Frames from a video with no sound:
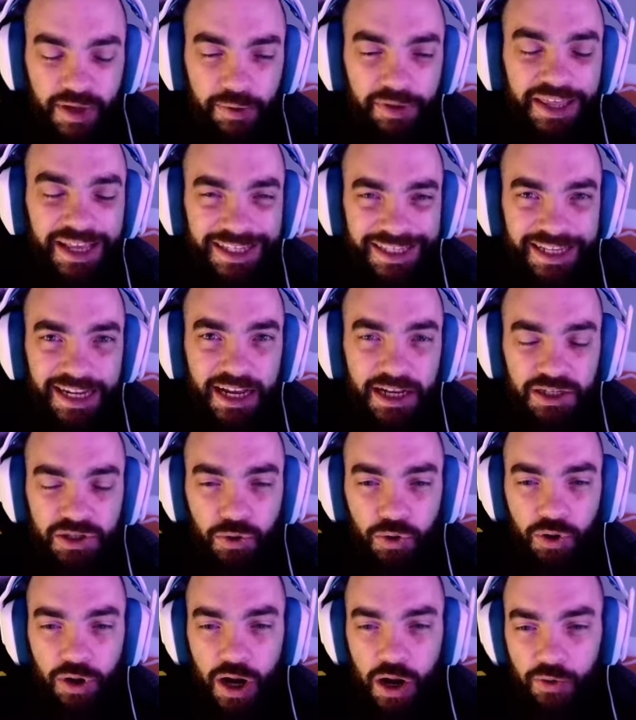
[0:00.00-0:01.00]
maybe that's the next
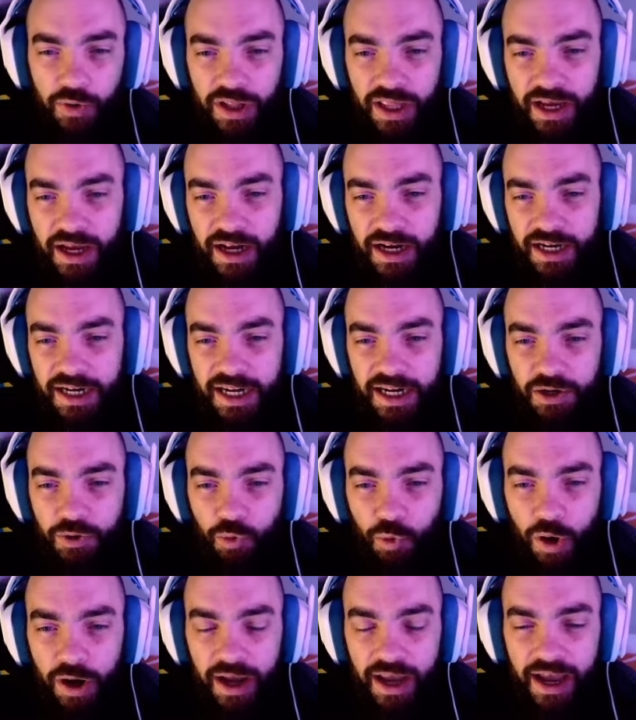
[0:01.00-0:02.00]
corner I really kind of need to
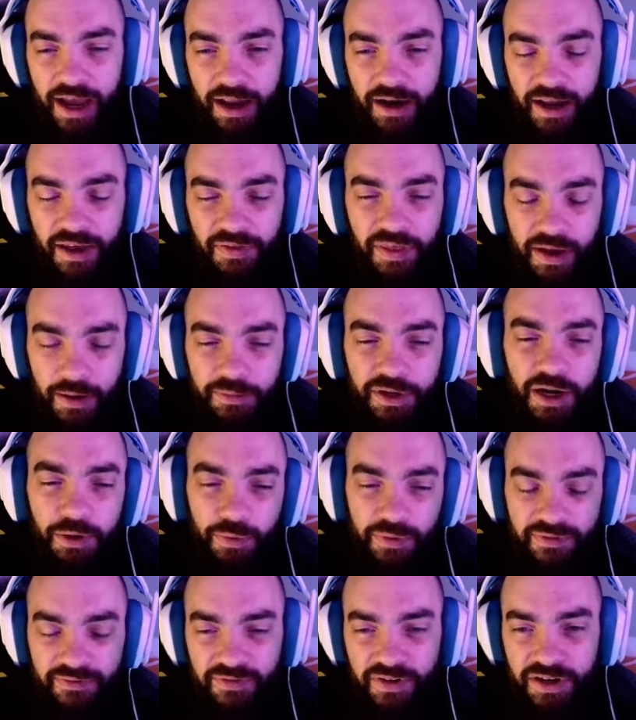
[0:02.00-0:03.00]
work at. I think I'm done
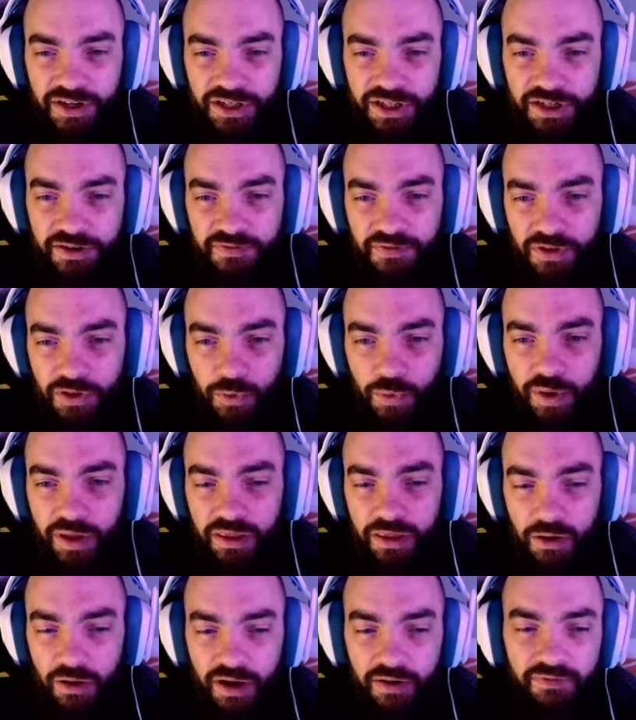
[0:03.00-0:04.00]
with Virginia for the week,
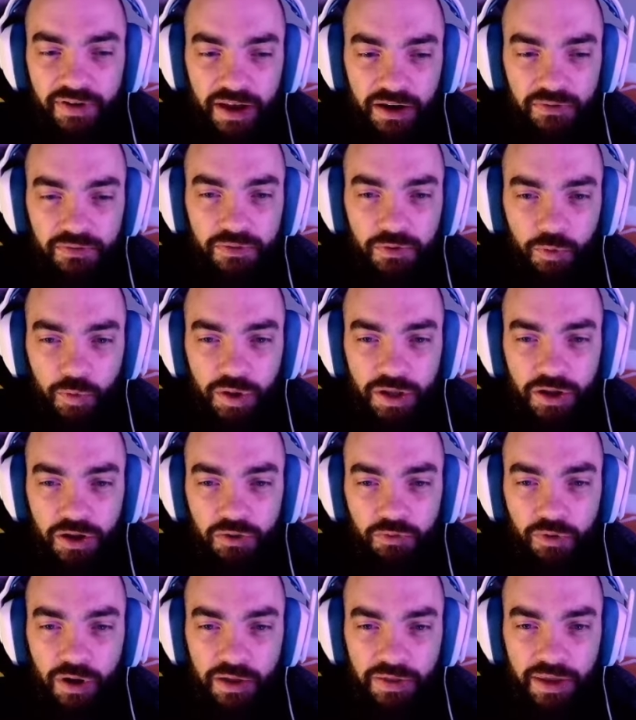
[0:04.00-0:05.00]
though. I've had a really
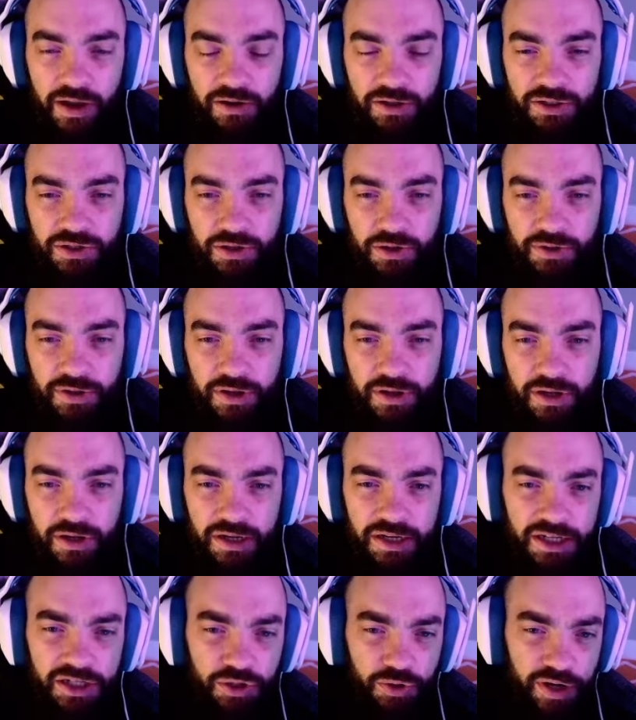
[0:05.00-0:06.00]
good run there, so I don't think I'm
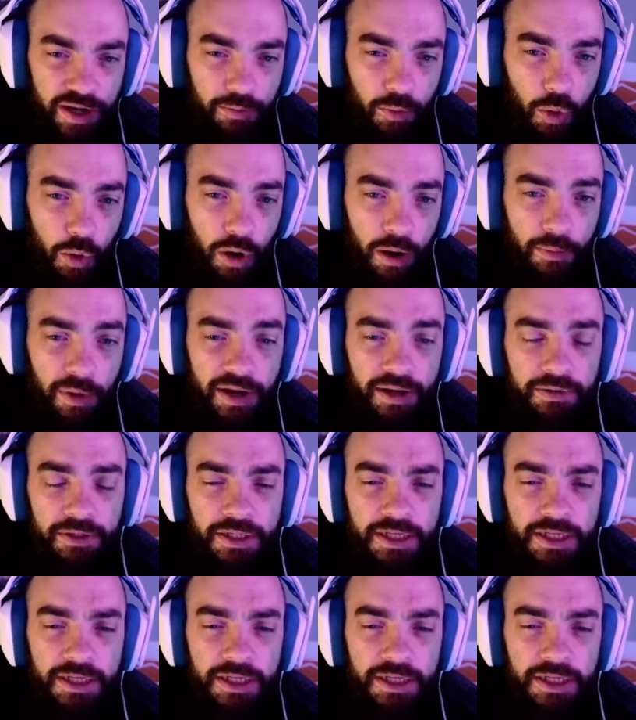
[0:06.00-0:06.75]
going to do any more. But